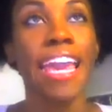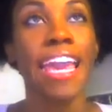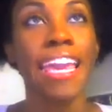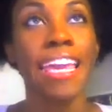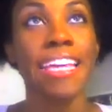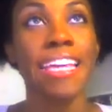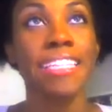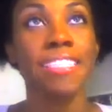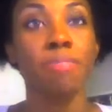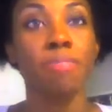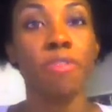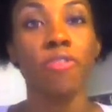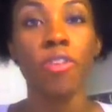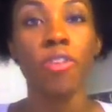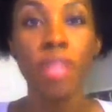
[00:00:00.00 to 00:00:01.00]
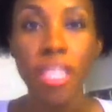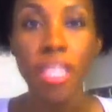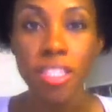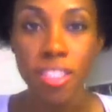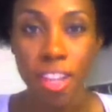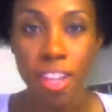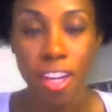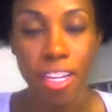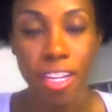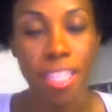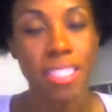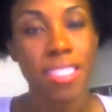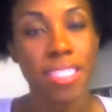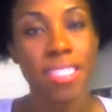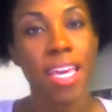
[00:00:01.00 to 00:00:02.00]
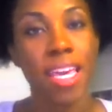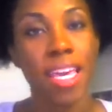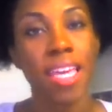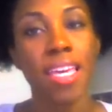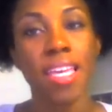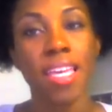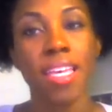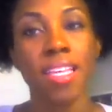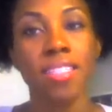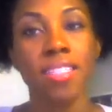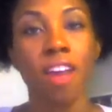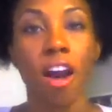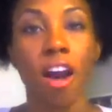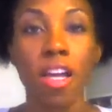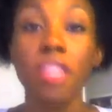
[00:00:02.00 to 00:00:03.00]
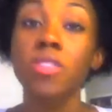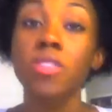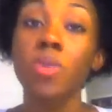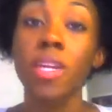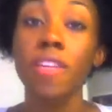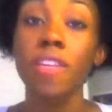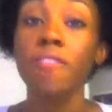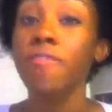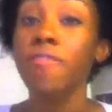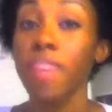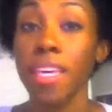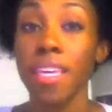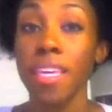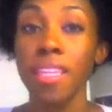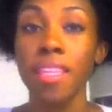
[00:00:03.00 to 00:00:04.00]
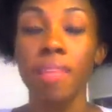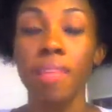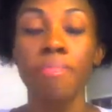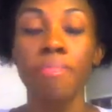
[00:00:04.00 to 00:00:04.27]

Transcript: And before we get started, today is August 25th,